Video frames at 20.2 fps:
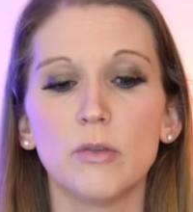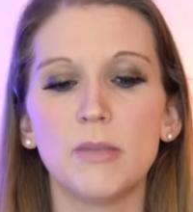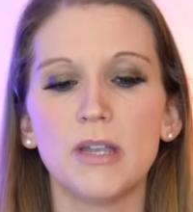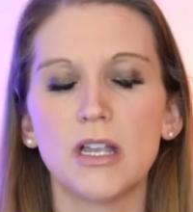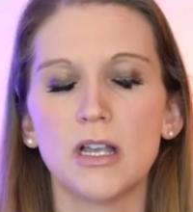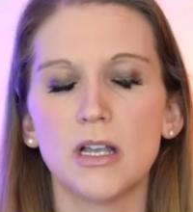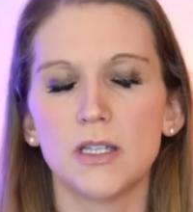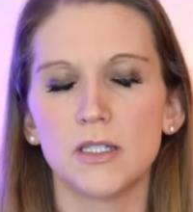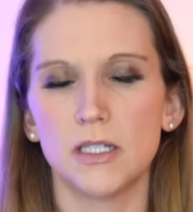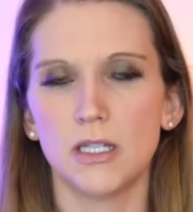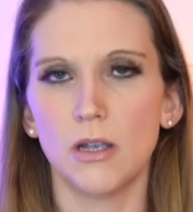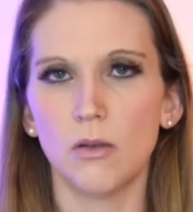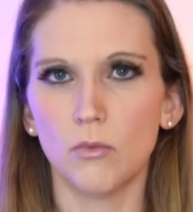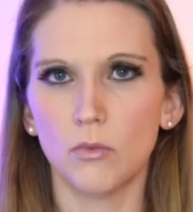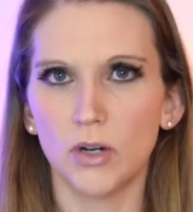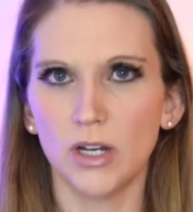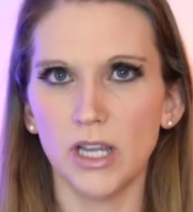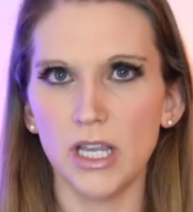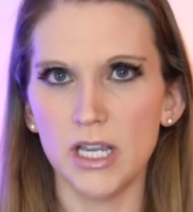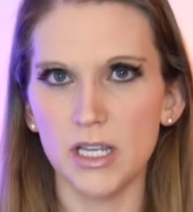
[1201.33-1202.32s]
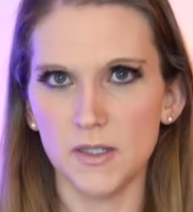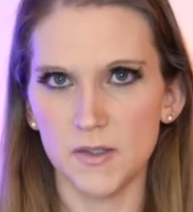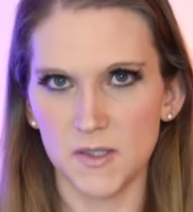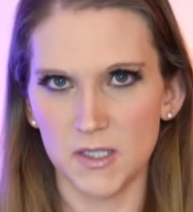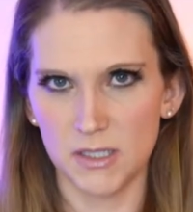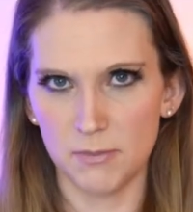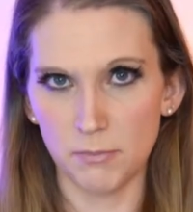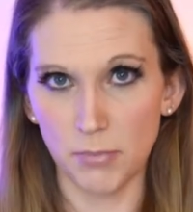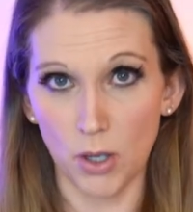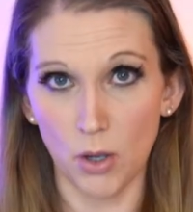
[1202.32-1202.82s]
because it really
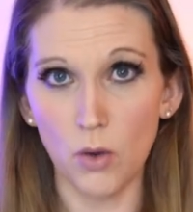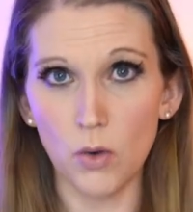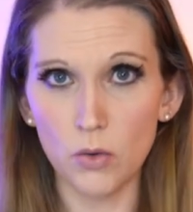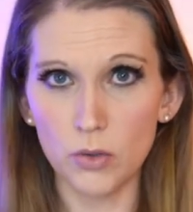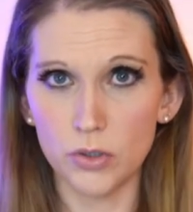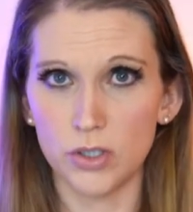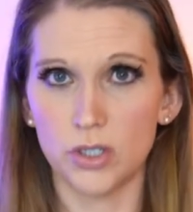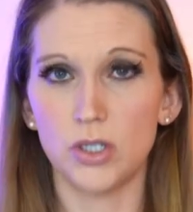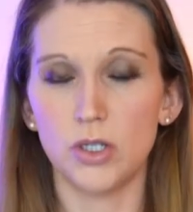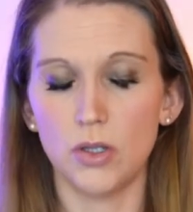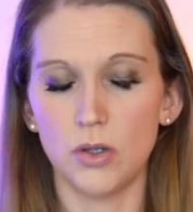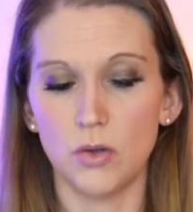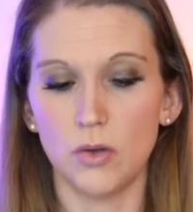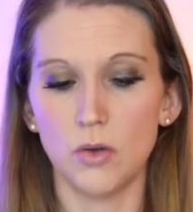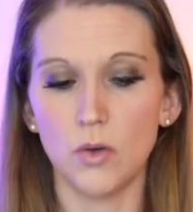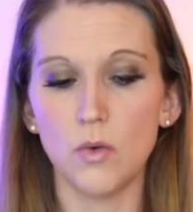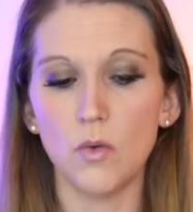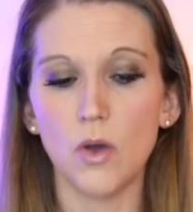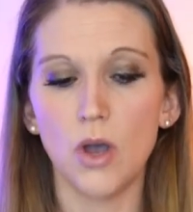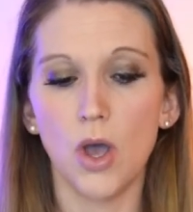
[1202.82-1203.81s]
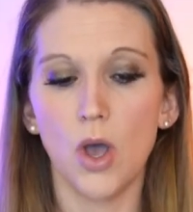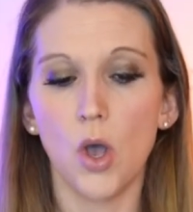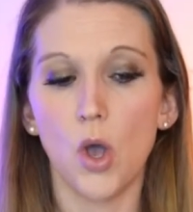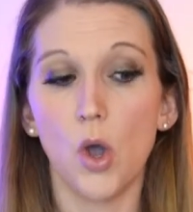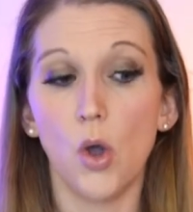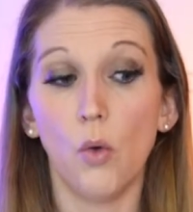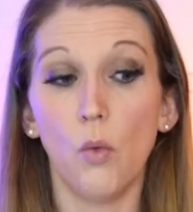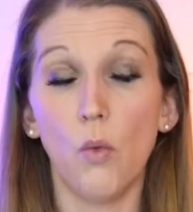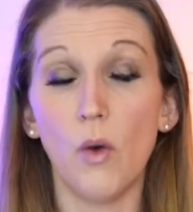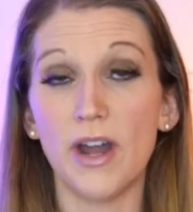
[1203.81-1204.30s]
spoke to
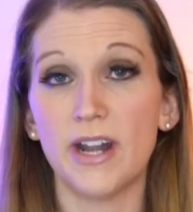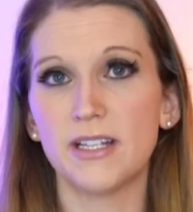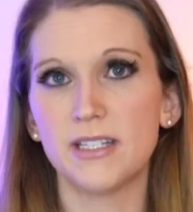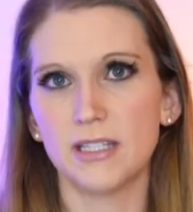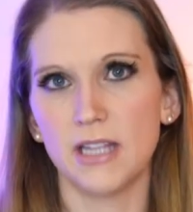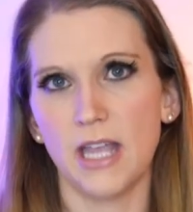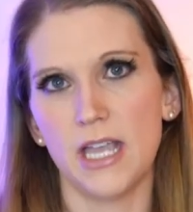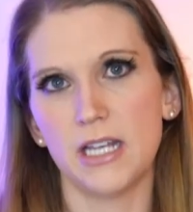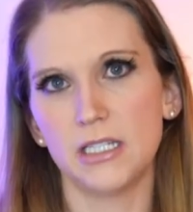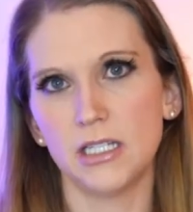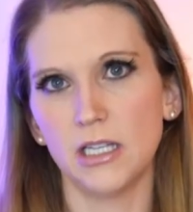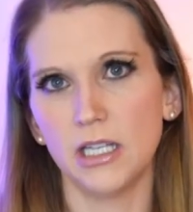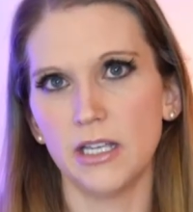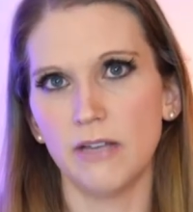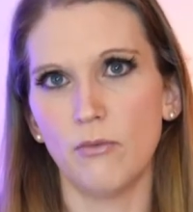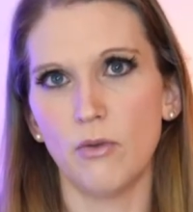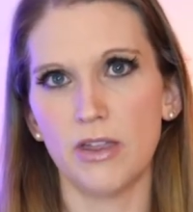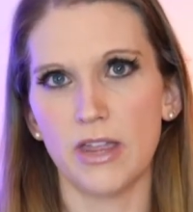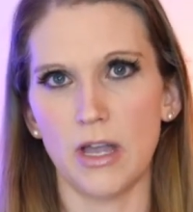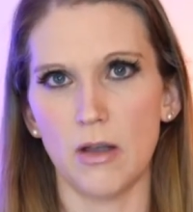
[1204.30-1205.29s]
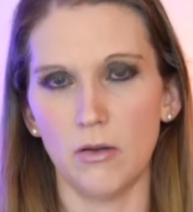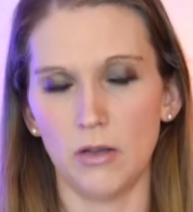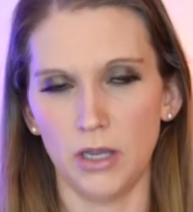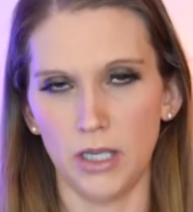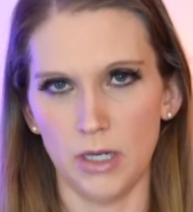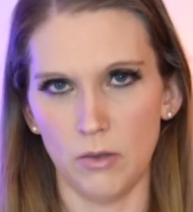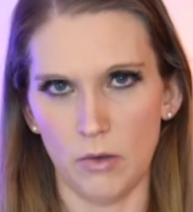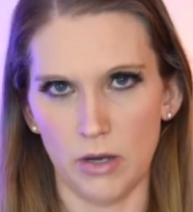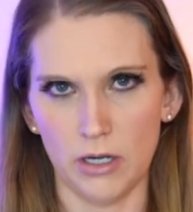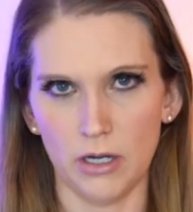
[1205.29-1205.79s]
what it's like to live without
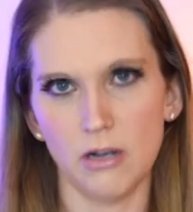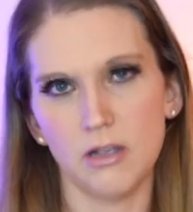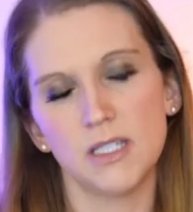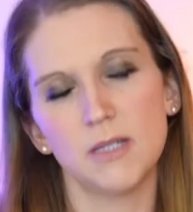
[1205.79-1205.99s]
clean water.